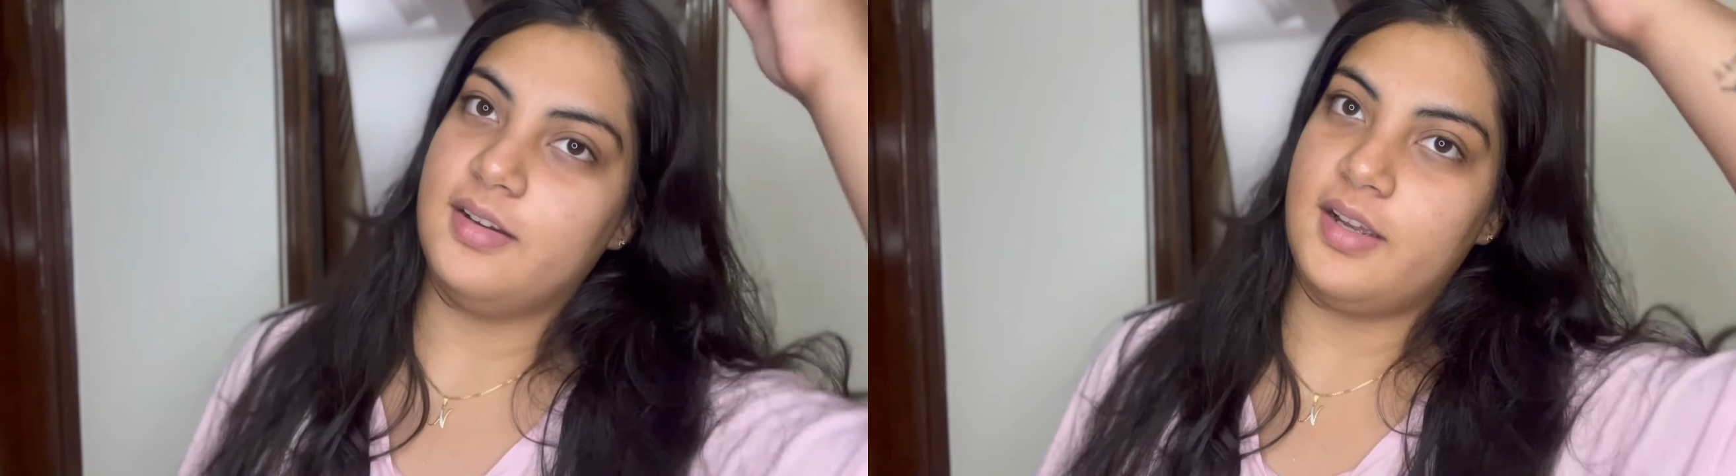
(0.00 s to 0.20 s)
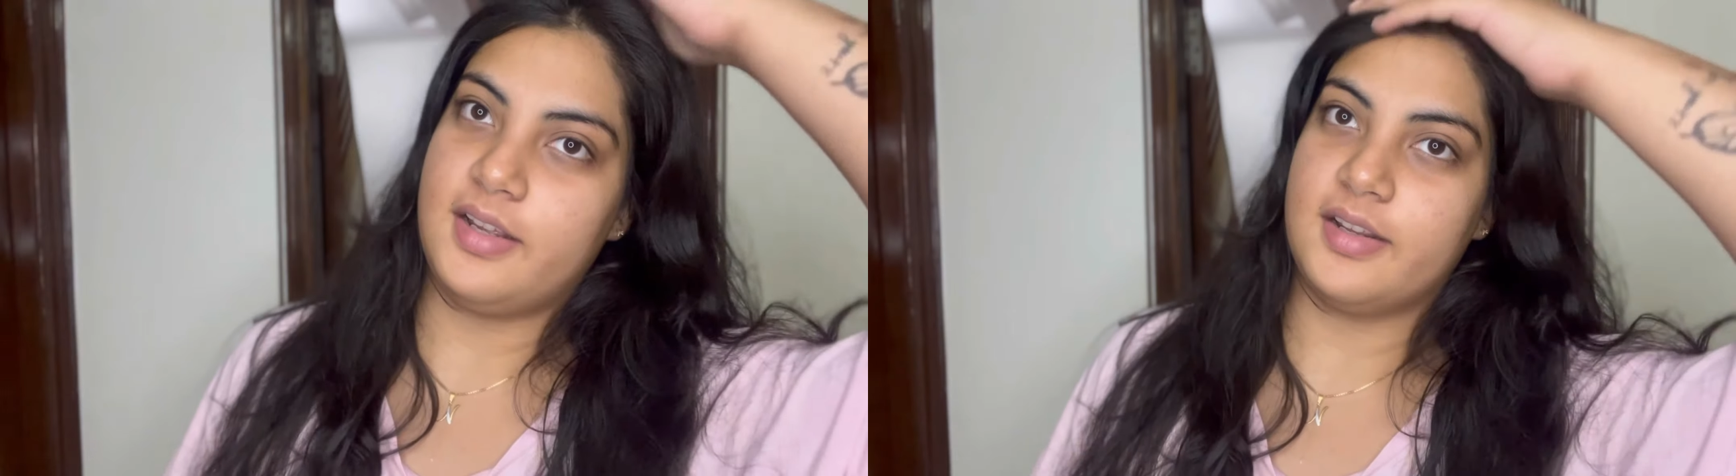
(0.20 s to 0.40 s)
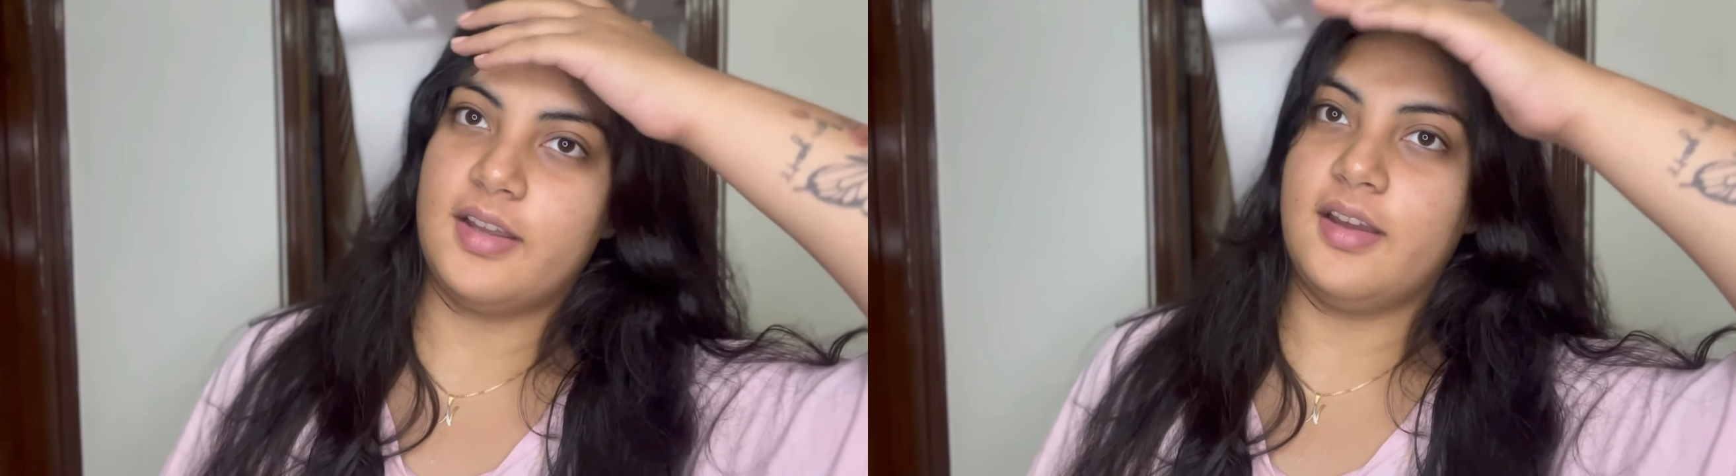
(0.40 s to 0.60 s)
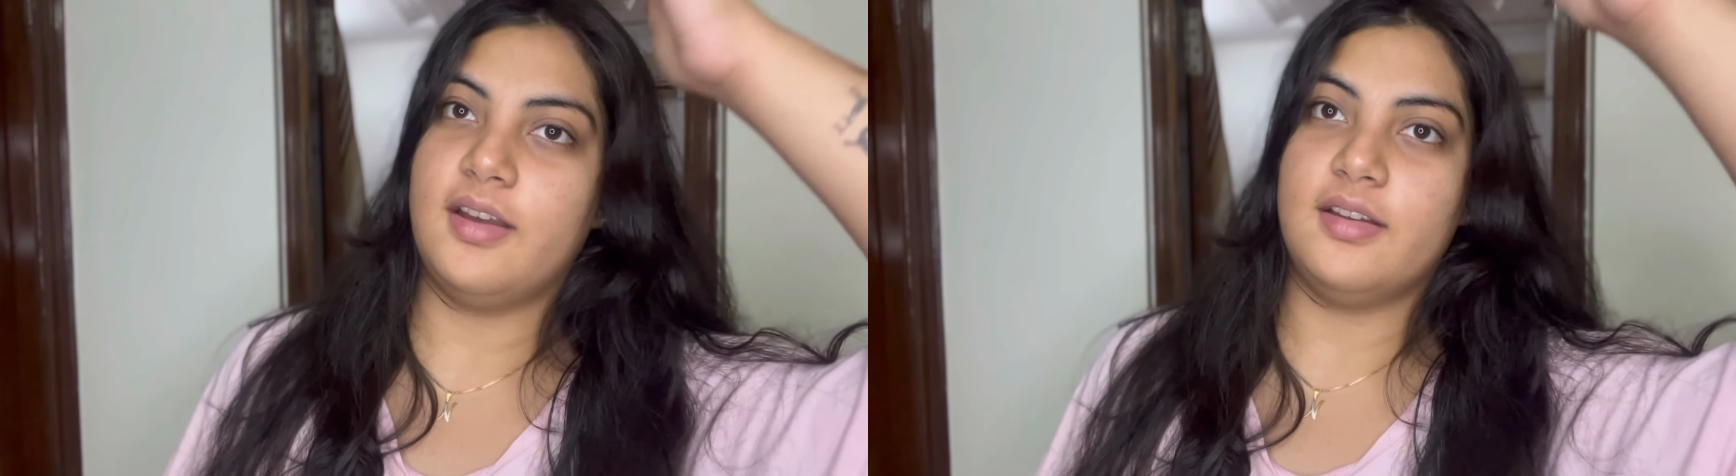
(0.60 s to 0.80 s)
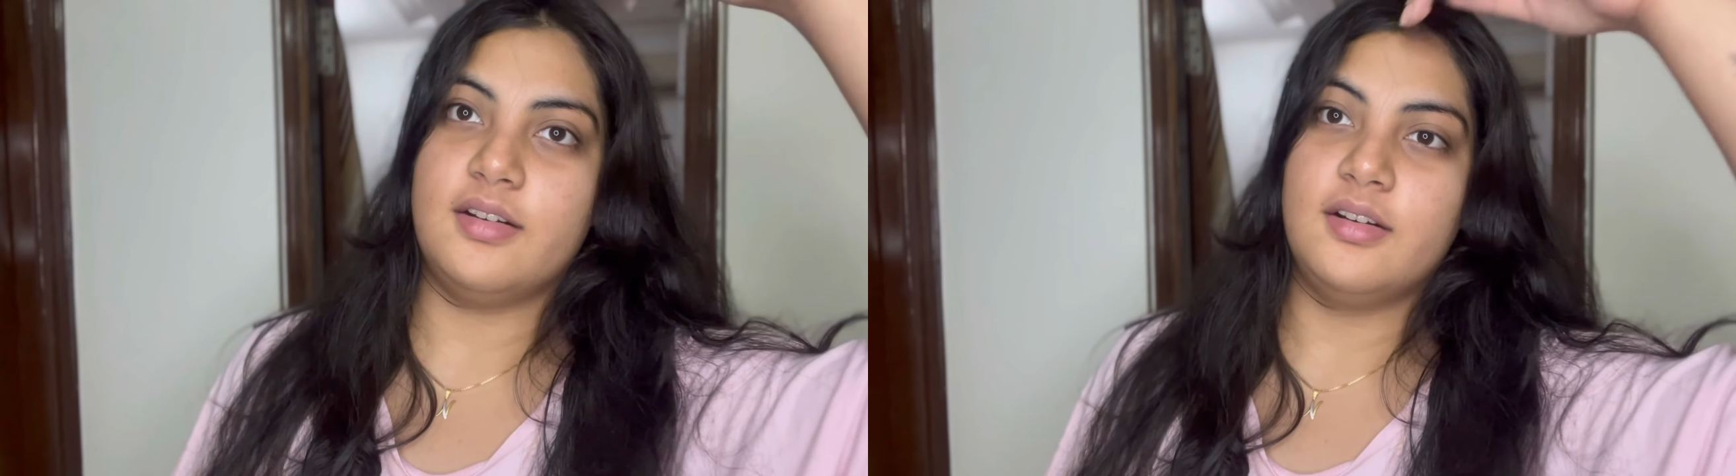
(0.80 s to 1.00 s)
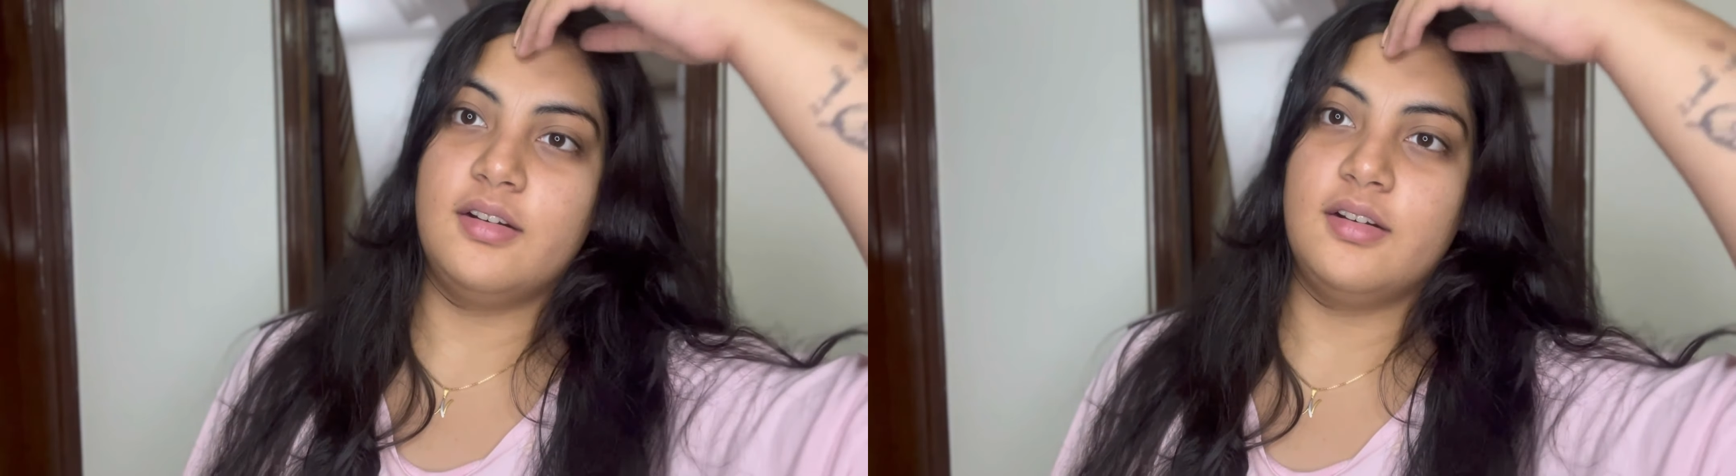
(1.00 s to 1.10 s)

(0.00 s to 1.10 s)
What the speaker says: hair care,